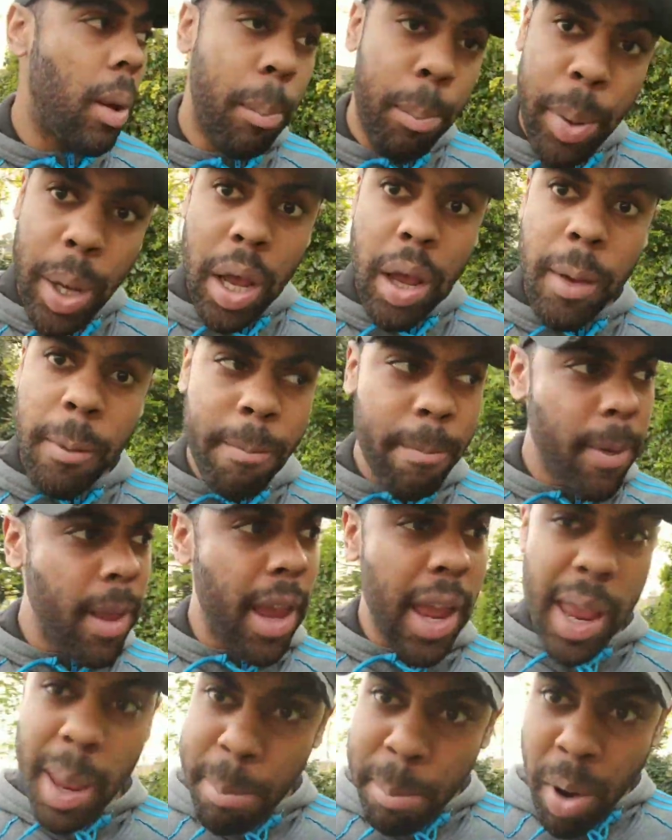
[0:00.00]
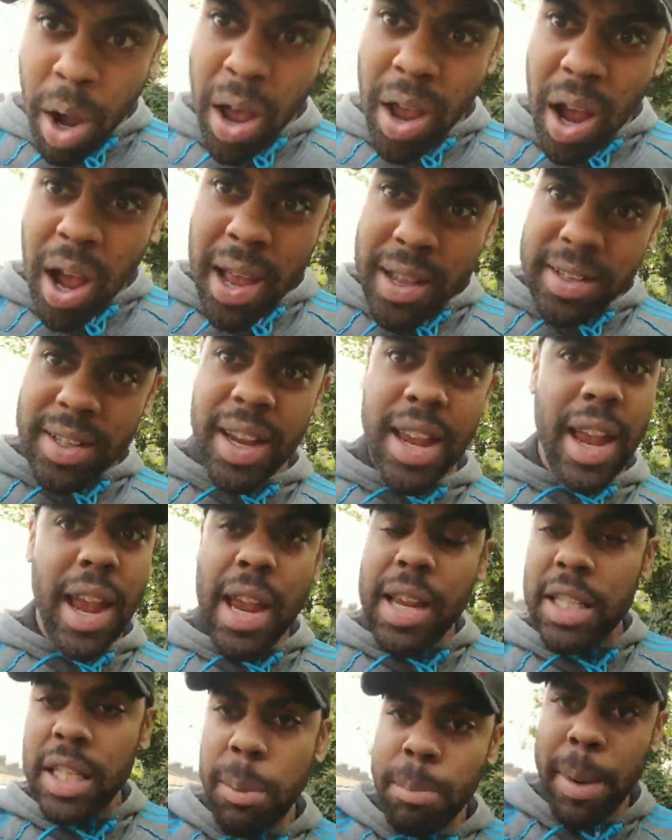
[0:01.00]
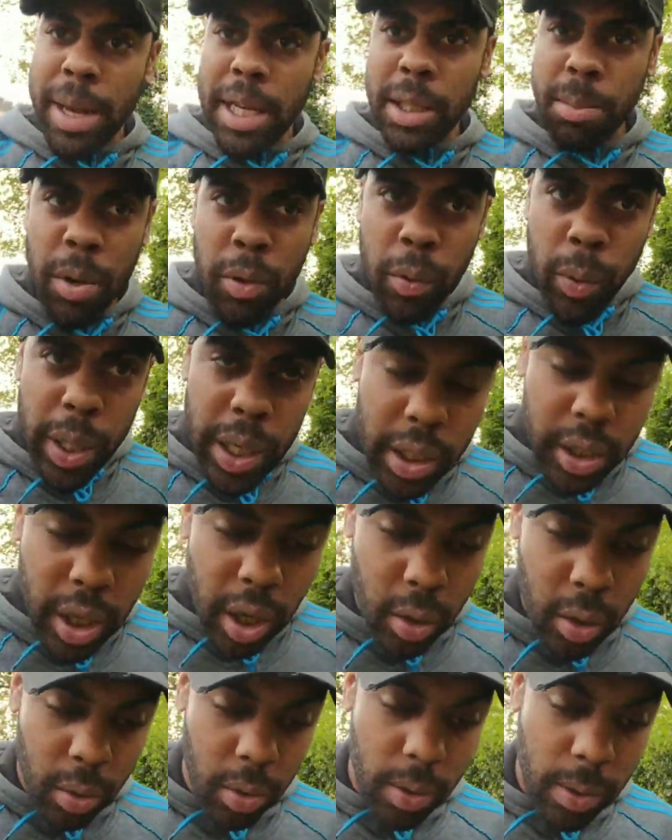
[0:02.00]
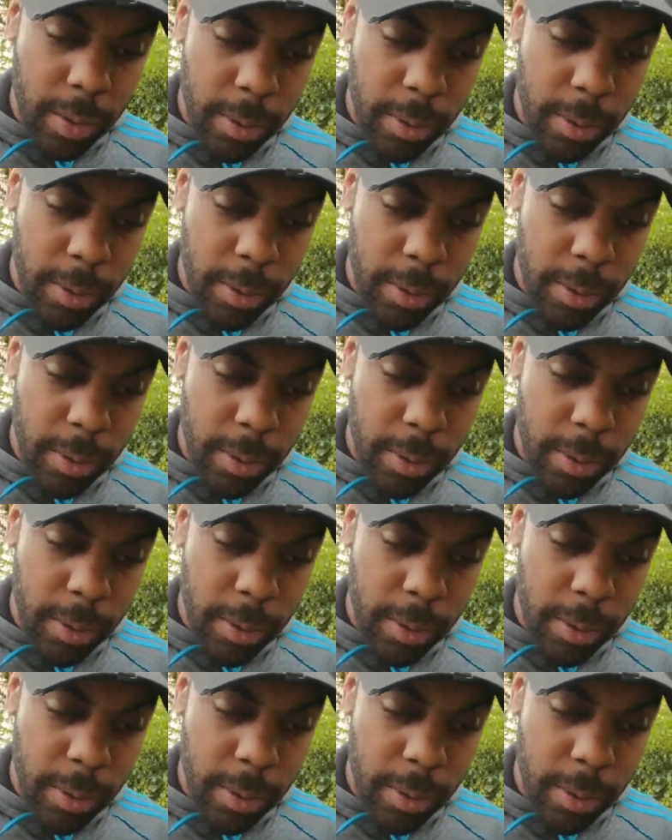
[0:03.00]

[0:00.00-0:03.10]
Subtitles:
But, in my eyes, it's the best move we could do.